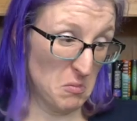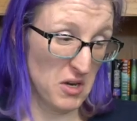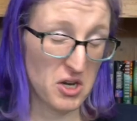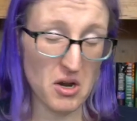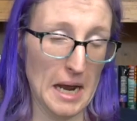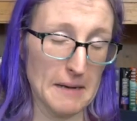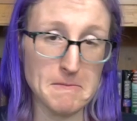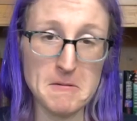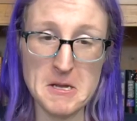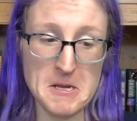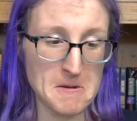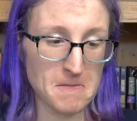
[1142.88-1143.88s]
and I
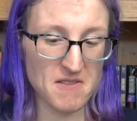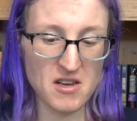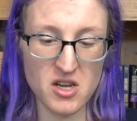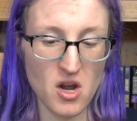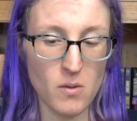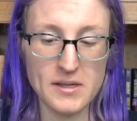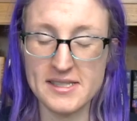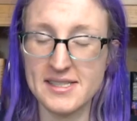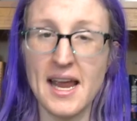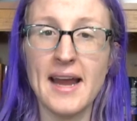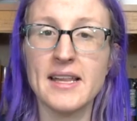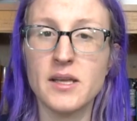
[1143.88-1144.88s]
know
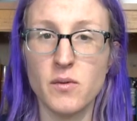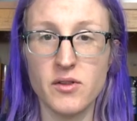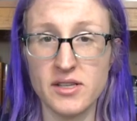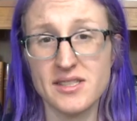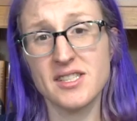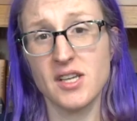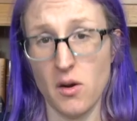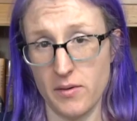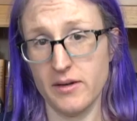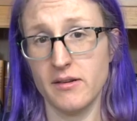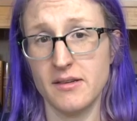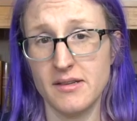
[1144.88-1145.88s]
exactly where this is
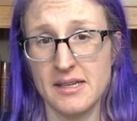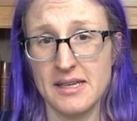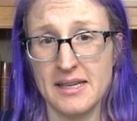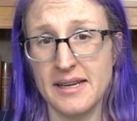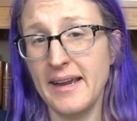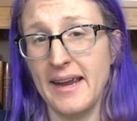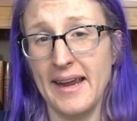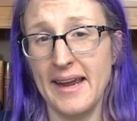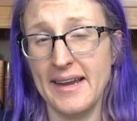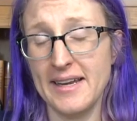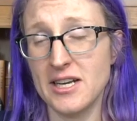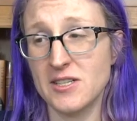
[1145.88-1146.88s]
going.
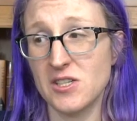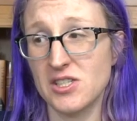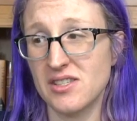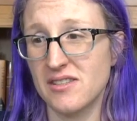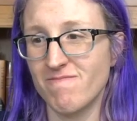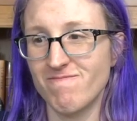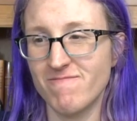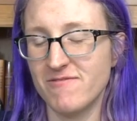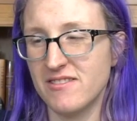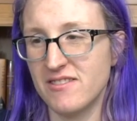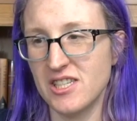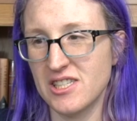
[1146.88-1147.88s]
And it just
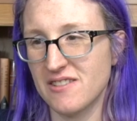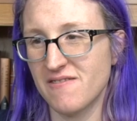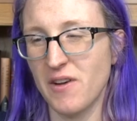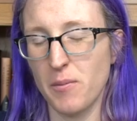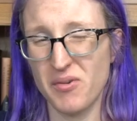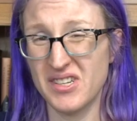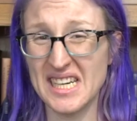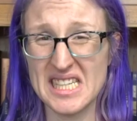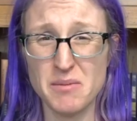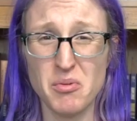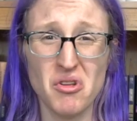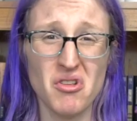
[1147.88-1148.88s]
felt
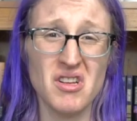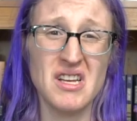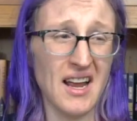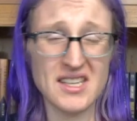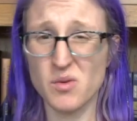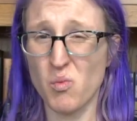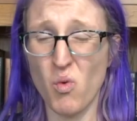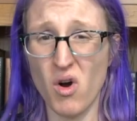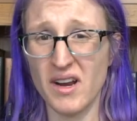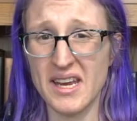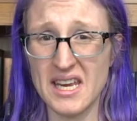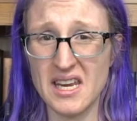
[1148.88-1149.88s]
predictable, had some
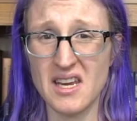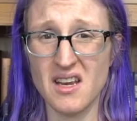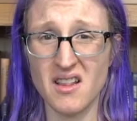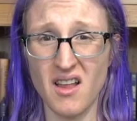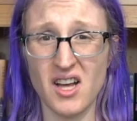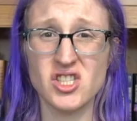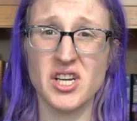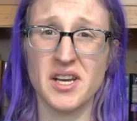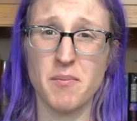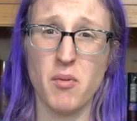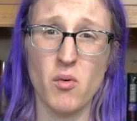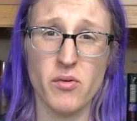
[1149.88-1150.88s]
wonky
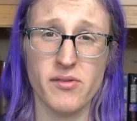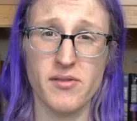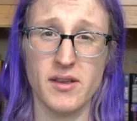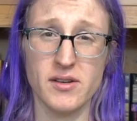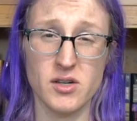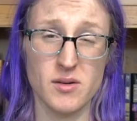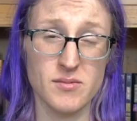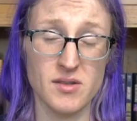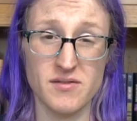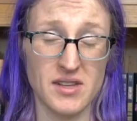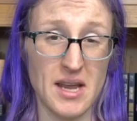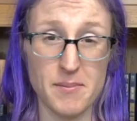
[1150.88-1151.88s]
logic, both in terms
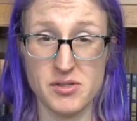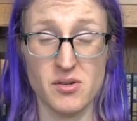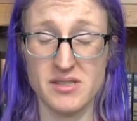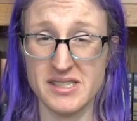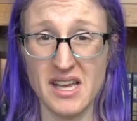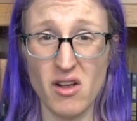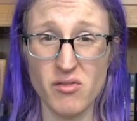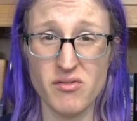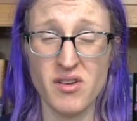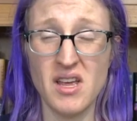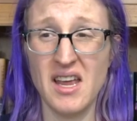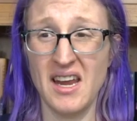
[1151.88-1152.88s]
of the episode
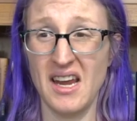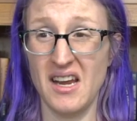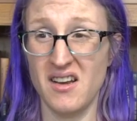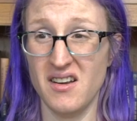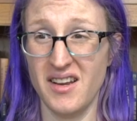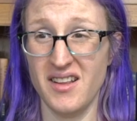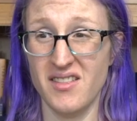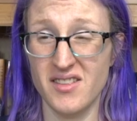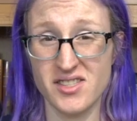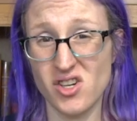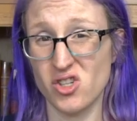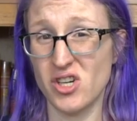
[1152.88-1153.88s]
itself and in the
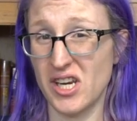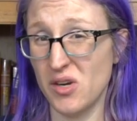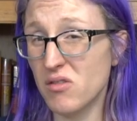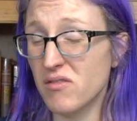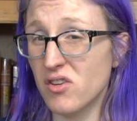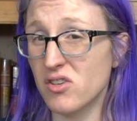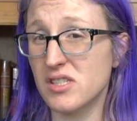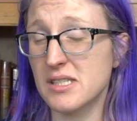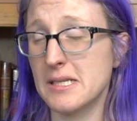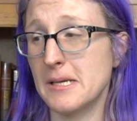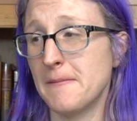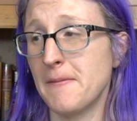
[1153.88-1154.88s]
Star Trek universe.